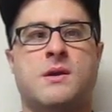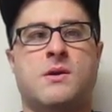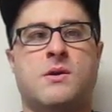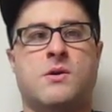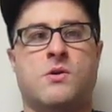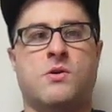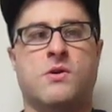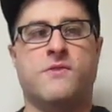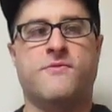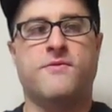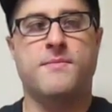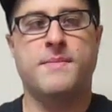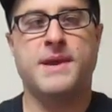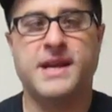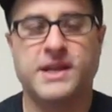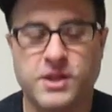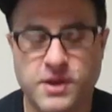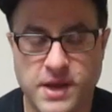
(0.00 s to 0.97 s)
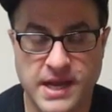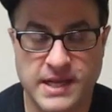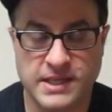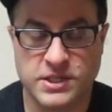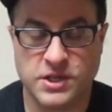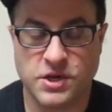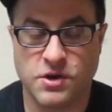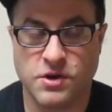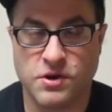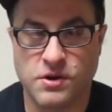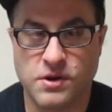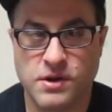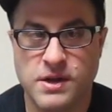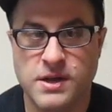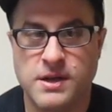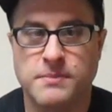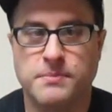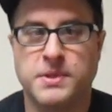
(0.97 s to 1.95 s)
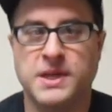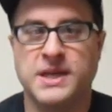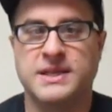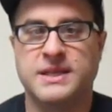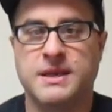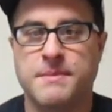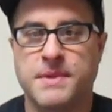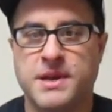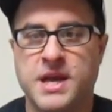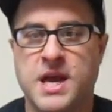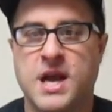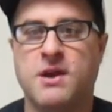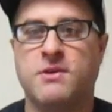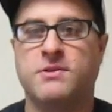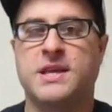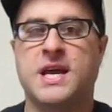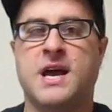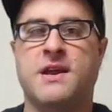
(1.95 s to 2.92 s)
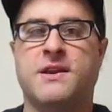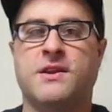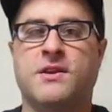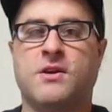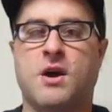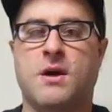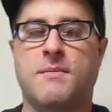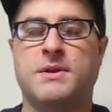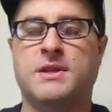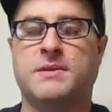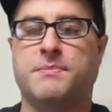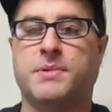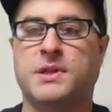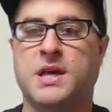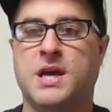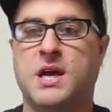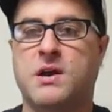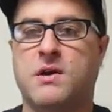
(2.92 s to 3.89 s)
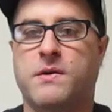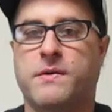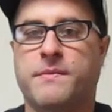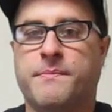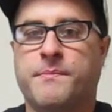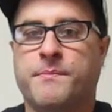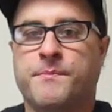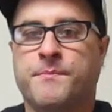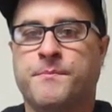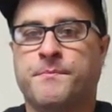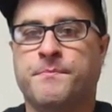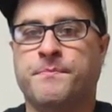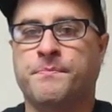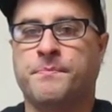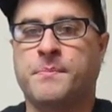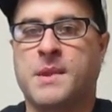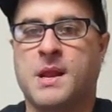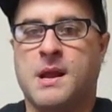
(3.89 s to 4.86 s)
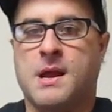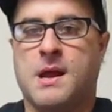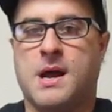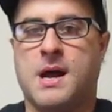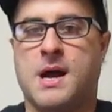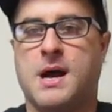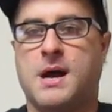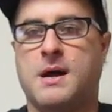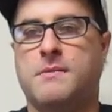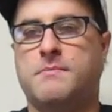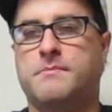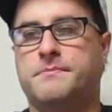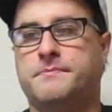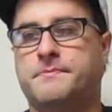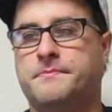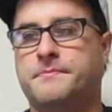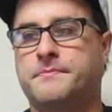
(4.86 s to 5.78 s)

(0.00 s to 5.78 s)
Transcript: or for me to answer, please let me know down in the comments below. Um,